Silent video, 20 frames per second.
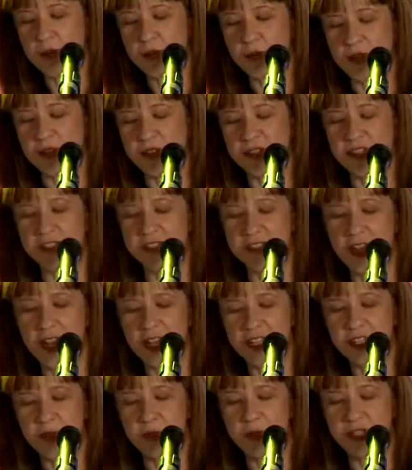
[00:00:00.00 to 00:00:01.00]
up with a
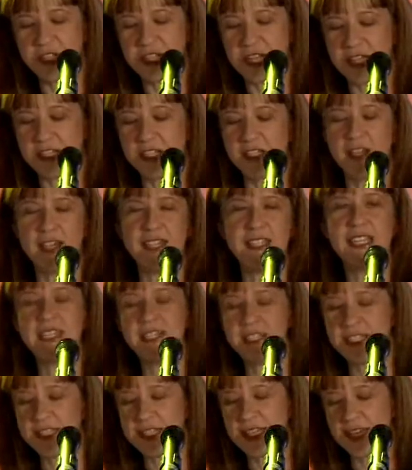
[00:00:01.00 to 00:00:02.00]
desire to project an
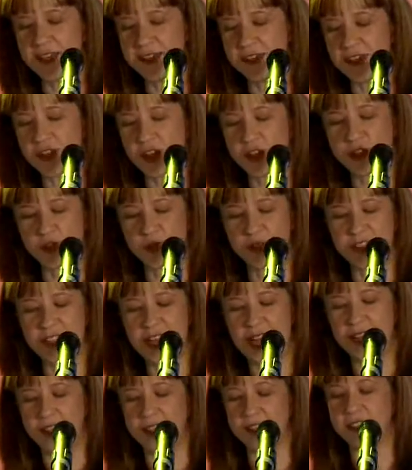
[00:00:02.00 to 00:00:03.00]
identity and social
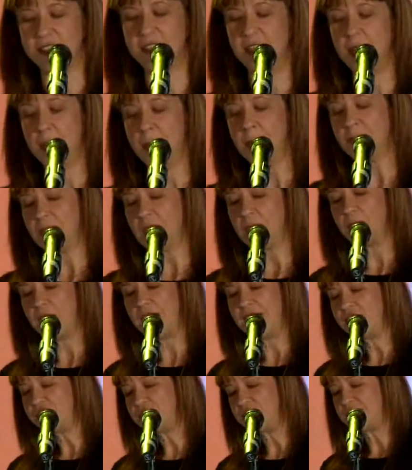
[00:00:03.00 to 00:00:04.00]
status. But
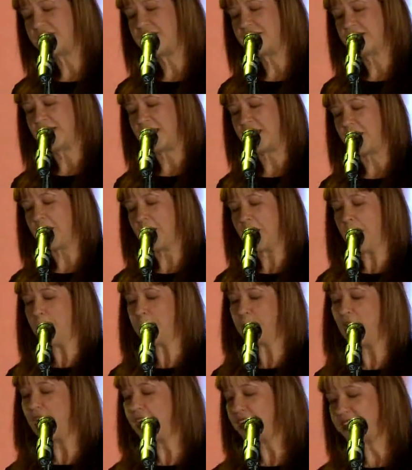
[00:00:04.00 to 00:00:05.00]
interestingly,
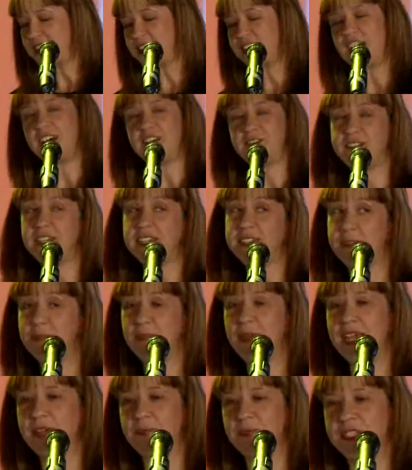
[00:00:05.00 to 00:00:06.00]
buying stuff doesn't
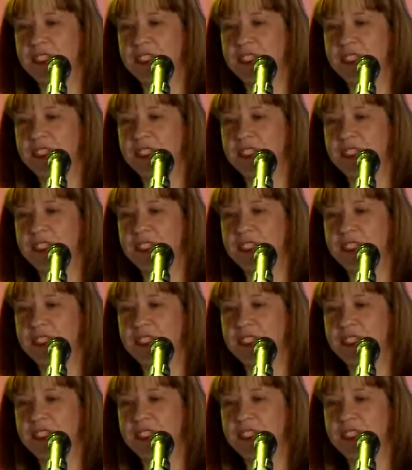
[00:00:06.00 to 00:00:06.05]
make